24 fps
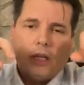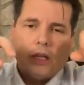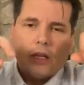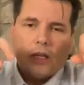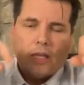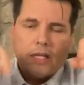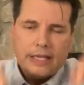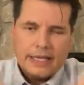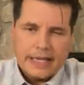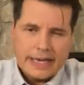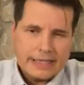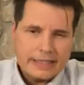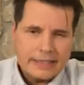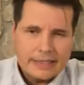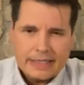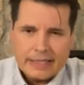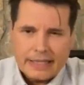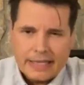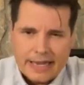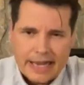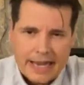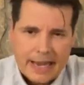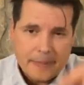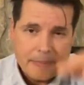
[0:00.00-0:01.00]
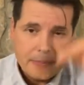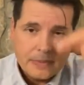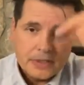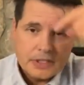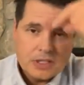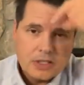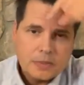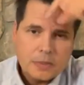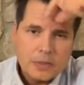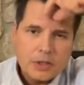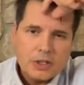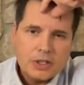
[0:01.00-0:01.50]
The next thing that happens
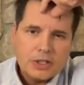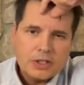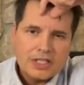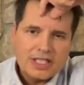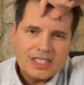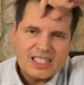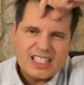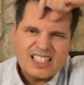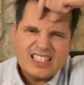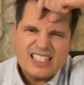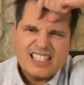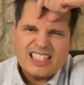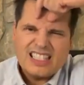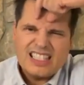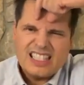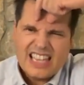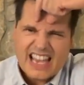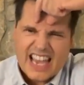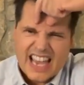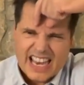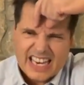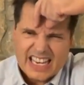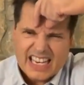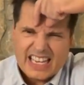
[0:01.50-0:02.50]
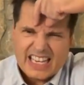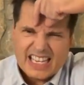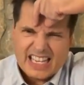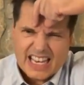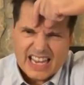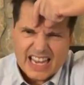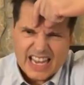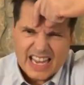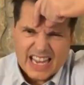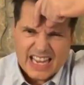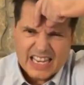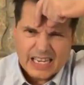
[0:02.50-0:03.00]
is because this is saggy and
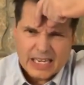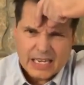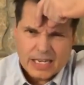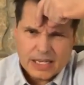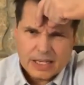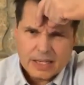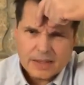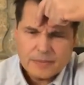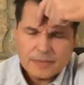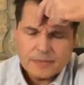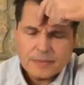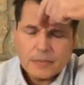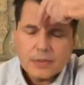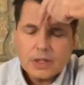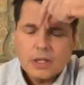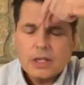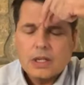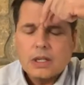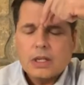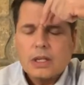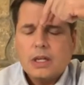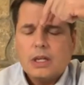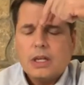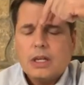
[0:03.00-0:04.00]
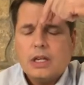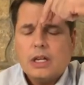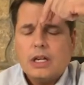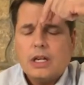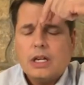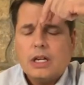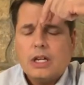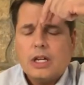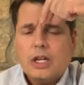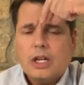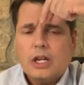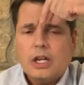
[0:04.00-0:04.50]
hanging,
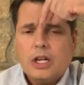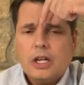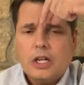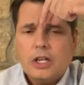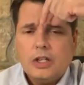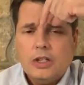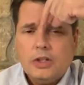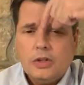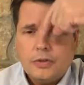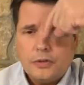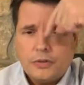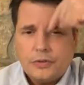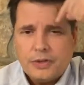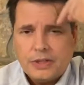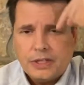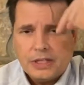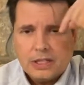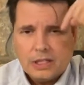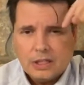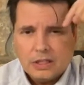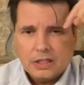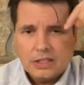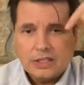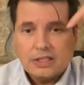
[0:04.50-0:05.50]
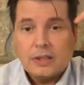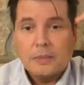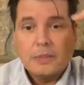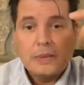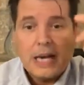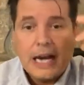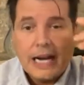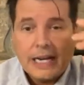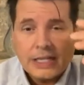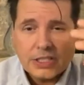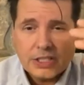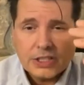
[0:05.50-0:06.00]
you feel
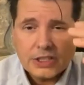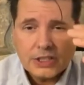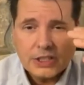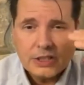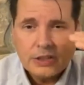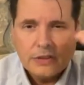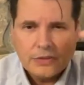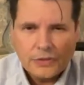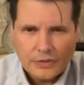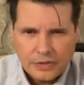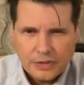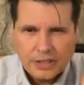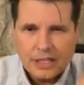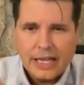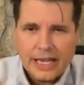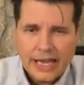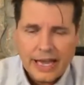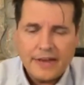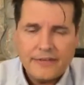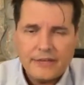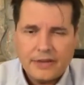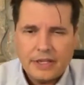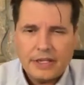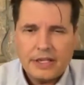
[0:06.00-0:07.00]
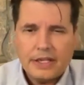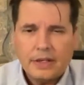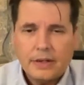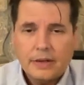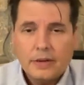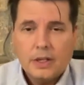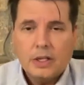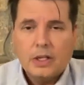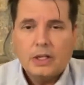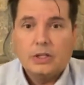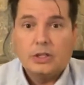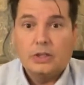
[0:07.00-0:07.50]
subconsciously, you feel heavy.
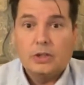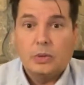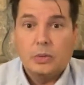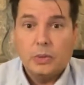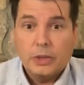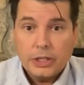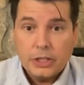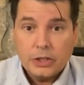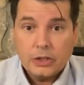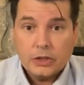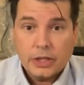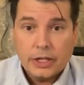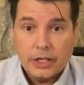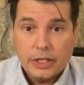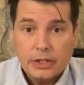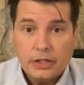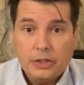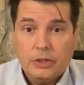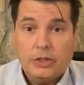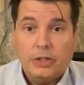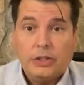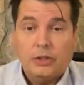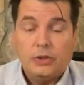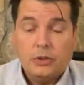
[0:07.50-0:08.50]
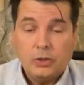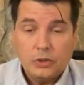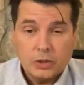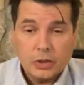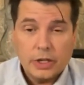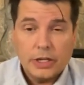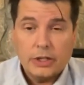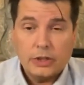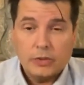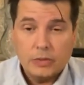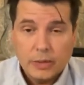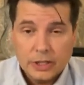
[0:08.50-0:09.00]
So what do you try to do? You
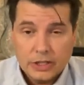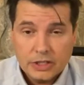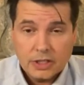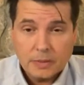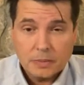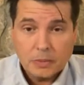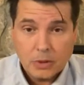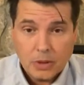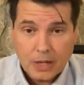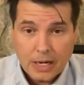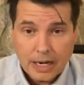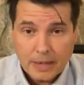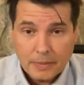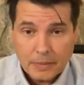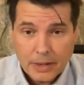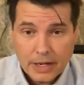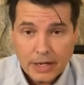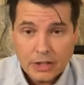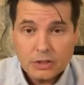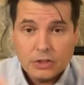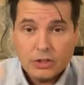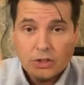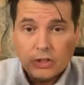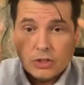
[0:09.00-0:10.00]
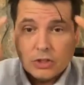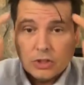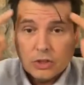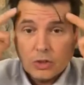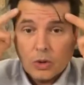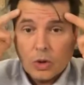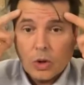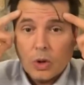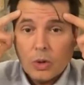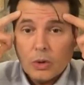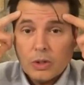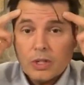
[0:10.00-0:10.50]
try to raise up your eyebrows to do
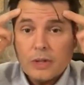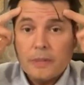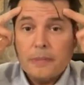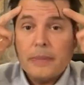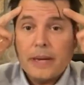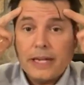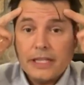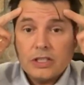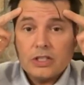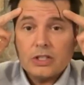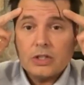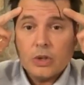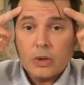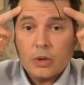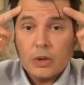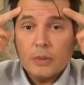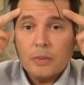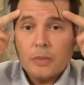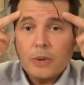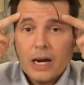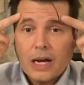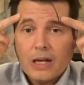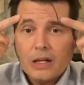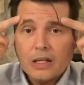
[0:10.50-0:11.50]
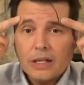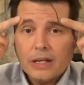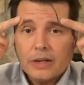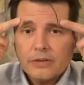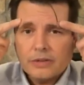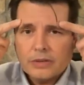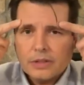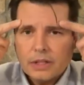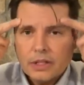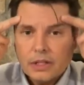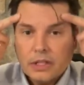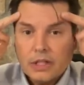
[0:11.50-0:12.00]
your own compensatory brow lift
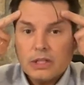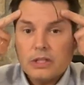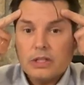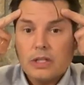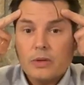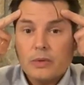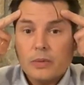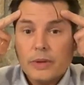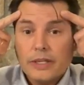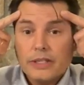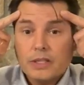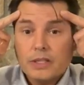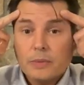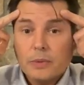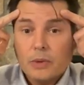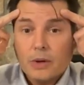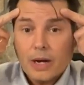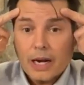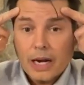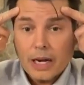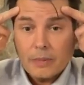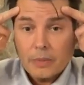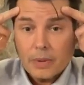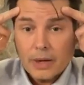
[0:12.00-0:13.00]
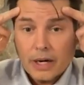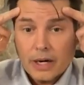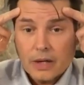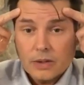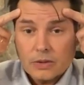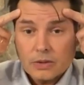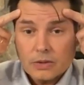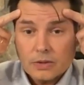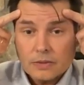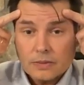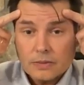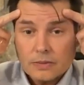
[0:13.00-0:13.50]
to raise up your
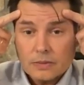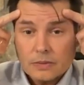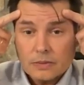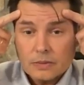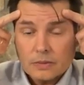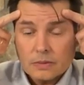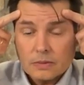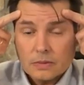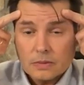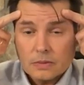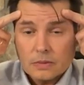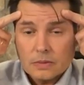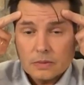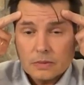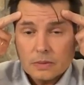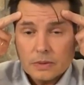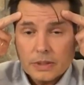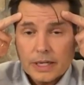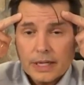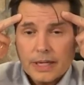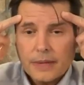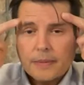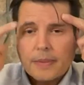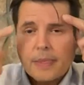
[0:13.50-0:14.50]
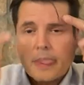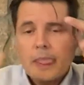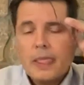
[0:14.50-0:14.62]
eyebrows. Okay.